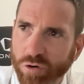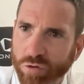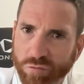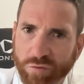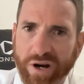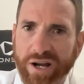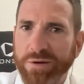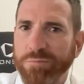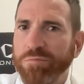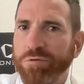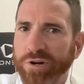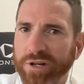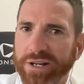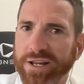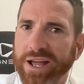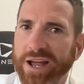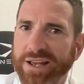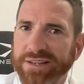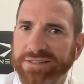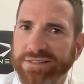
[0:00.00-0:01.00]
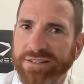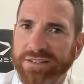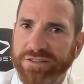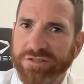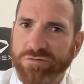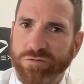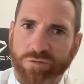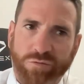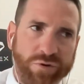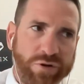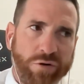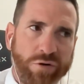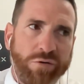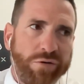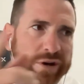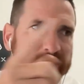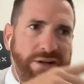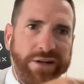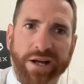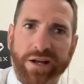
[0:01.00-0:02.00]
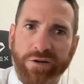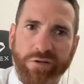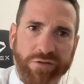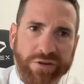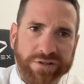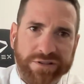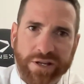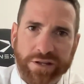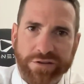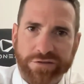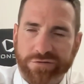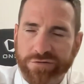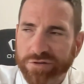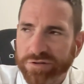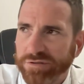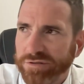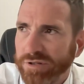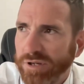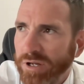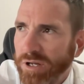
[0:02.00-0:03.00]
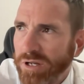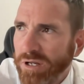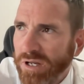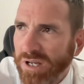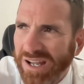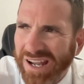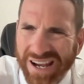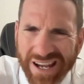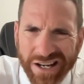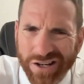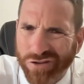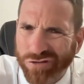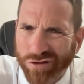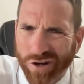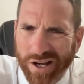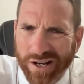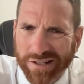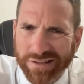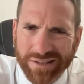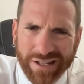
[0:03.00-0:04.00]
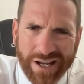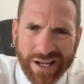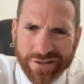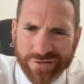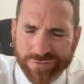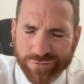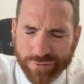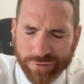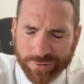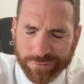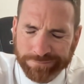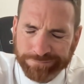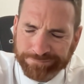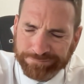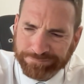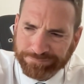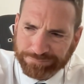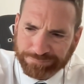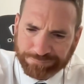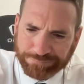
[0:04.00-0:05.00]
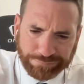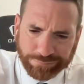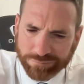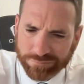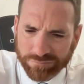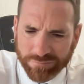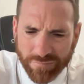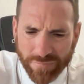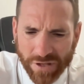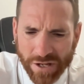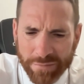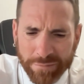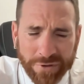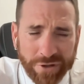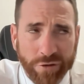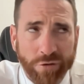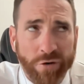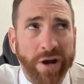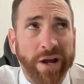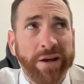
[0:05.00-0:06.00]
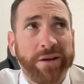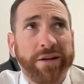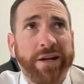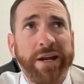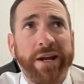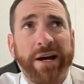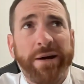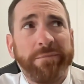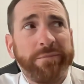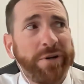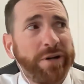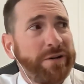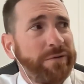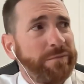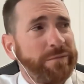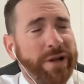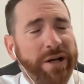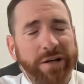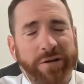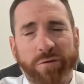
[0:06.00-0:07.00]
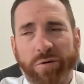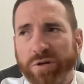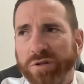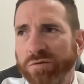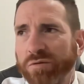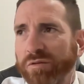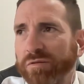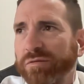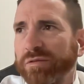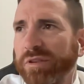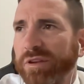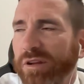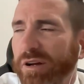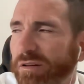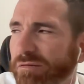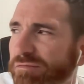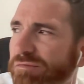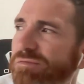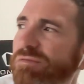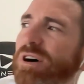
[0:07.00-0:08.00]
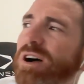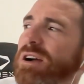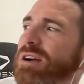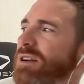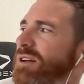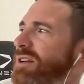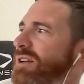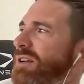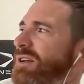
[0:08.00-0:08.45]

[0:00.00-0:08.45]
already pretty gas in this drill, we'd already done all these other drills. End of training, last drill. I'm on the ground, I get up, I'm like, what the fuck?